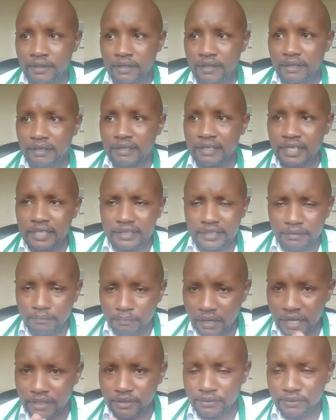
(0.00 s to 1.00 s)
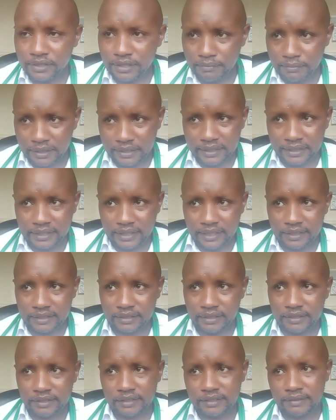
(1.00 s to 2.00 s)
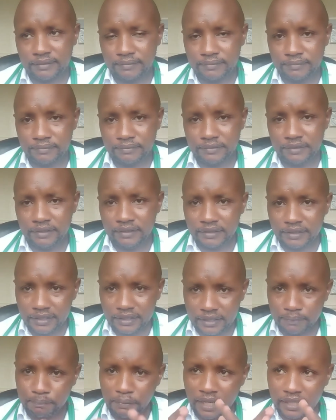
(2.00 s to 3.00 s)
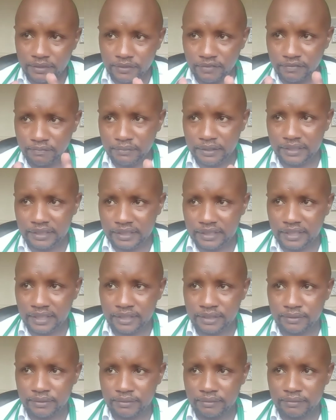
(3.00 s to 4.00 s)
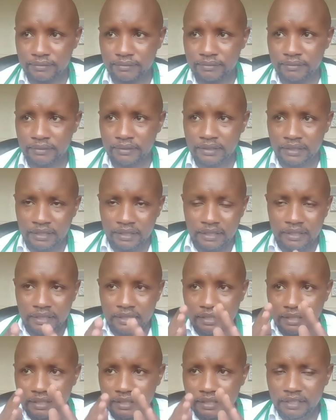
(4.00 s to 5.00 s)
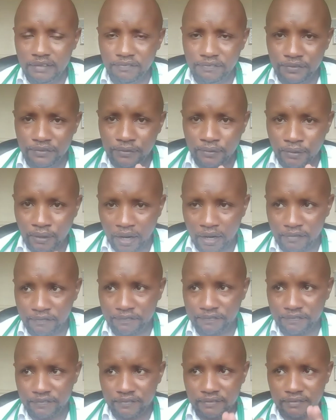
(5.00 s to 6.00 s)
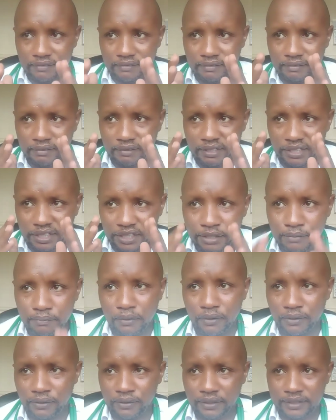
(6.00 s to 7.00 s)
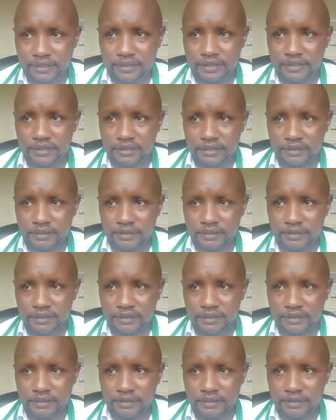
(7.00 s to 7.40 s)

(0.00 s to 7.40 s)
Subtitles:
Getting back to the medications, in this part of medication, if you have hemorrhoids,